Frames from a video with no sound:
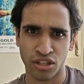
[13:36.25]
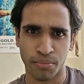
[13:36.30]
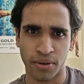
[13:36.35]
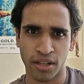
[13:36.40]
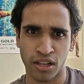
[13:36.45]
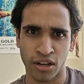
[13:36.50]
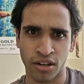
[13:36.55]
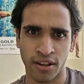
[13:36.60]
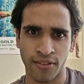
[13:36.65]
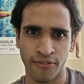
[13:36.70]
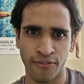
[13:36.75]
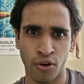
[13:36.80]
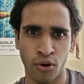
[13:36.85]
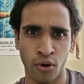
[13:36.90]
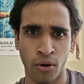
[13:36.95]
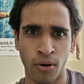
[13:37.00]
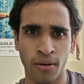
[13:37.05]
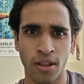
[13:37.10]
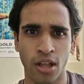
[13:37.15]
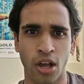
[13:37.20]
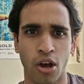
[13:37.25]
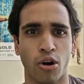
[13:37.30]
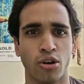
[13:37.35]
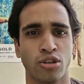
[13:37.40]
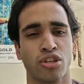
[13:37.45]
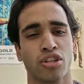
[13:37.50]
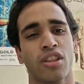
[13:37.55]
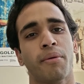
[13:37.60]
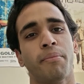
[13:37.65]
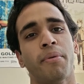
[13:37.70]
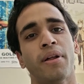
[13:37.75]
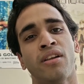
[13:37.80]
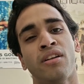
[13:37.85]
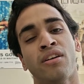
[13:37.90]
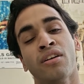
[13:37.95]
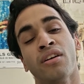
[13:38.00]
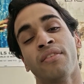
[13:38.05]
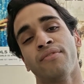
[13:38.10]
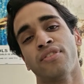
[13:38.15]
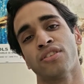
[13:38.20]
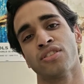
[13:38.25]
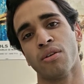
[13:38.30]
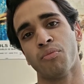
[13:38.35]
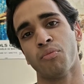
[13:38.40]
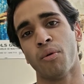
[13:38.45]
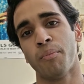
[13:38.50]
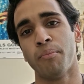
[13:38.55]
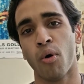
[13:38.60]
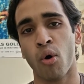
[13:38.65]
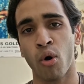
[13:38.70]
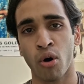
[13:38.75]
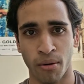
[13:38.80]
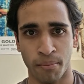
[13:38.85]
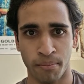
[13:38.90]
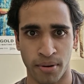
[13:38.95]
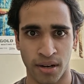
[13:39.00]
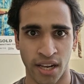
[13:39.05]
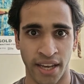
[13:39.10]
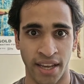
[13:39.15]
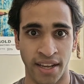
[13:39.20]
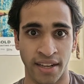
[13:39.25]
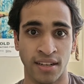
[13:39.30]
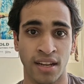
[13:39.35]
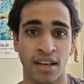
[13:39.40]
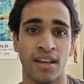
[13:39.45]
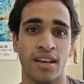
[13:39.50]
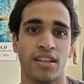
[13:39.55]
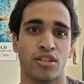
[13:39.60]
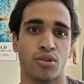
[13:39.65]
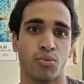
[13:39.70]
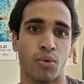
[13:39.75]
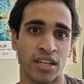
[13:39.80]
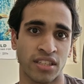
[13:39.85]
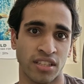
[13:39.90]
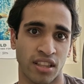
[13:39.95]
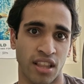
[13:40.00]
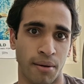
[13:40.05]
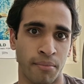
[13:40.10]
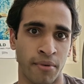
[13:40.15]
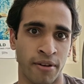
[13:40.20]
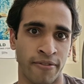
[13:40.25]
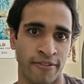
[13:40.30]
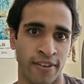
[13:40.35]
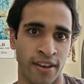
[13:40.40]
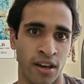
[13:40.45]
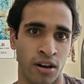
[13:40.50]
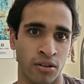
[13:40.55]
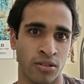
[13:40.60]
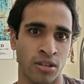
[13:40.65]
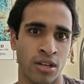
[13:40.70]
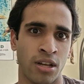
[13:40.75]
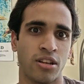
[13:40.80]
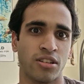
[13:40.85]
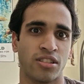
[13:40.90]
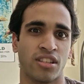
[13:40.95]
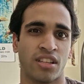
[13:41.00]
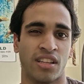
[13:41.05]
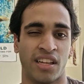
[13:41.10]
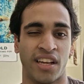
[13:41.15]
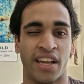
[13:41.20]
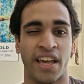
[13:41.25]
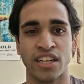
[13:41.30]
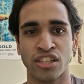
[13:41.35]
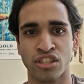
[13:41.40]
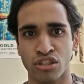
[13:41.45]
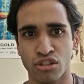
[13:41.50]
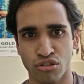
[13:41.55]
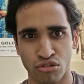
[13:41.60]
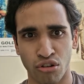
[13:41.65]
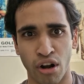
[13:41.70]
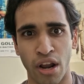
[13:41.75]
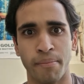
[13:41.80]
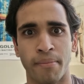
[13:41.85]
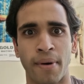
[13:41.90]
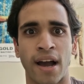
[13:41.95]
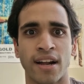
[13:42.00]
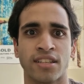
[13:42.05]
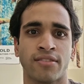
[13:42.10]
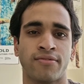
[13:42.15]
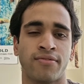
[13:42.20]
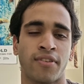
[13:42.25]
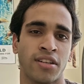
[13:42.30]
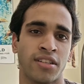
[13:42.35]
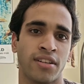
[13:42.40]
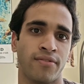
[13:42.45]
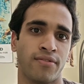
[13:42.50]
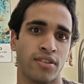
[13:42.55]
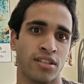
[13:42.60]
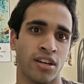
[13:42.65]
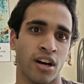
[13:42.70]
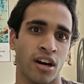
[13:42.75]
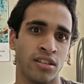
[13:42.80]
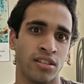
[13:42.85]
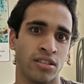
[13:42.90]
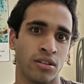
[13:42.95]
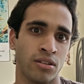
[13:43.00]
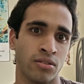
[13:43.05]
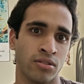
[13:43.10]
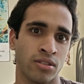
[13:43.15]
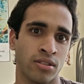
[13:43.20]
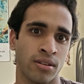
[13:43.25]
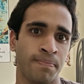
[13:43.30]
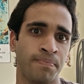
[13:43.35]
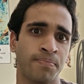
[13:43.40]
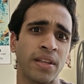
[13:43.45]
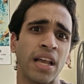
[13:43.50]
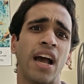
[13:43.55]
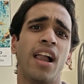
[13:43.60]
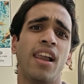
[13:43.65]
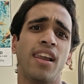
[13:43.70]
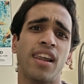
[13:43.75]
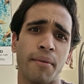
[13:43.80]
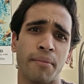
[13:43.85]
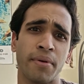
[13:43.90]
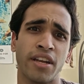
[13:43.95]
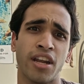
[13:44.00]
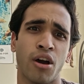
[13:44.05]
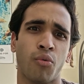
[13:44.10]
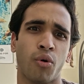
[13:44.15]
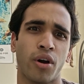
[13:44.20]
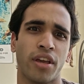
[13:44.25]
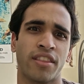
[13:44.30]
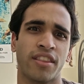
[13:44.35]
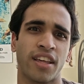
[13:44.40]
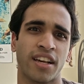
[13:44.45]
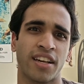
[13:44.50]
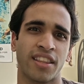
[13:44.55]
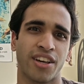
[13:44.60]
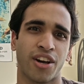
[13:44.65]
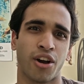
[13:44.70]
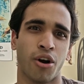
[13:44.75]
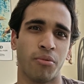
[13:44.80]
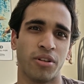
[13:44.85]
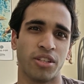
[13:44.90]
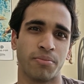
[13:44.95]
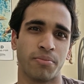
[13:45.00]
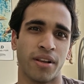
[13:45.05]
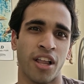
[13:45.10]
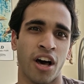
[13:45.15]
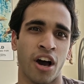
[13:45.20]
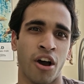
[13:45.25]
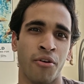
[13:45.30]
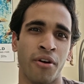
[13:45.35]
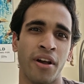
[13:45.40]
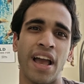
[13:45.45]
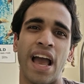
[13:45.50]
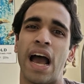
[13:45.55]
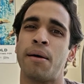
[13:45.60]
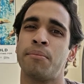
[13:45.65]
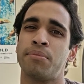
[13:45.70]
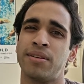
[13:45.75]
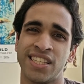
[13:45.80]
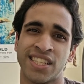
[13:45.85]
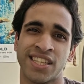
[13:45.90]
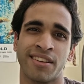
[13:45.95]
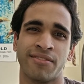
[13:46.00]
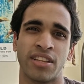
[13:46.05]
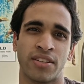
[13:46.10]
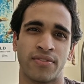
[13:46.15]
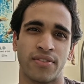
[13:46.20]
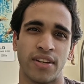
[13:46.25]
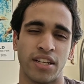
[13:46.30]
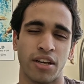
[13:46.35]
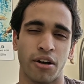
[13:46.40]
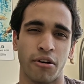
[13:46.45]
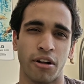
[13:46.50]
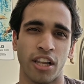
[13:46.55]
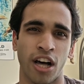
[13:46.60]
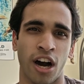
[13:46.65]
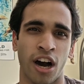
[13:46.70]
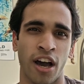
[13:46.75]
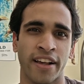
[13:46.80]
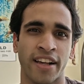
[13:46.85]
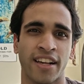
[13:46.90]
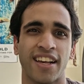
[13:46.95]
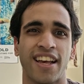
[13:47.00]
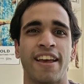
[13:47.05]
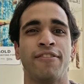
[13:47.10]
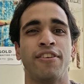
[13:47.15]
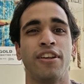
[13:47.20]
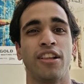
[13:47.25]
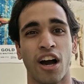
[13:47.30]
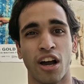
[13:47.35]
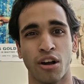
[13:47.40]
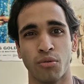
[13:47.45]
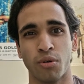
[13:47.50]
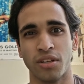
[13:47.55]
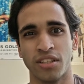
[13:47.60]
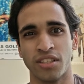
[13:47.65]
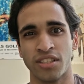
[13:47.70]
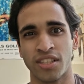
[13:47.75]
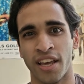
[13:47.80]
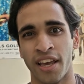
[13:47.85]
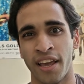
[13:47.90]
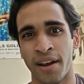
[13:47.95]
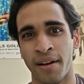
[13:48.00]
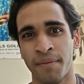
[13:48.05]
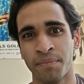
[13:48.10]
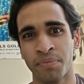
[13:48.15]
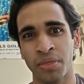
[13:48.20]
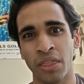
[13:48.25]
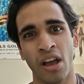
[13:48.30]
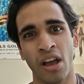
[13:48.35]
should be looking for, or should they be looking for someone more complete to add to their midfield so they get straight back to fighting for titles? Let me know what you think in the comments below, and please give this video a like if you like what you've seen.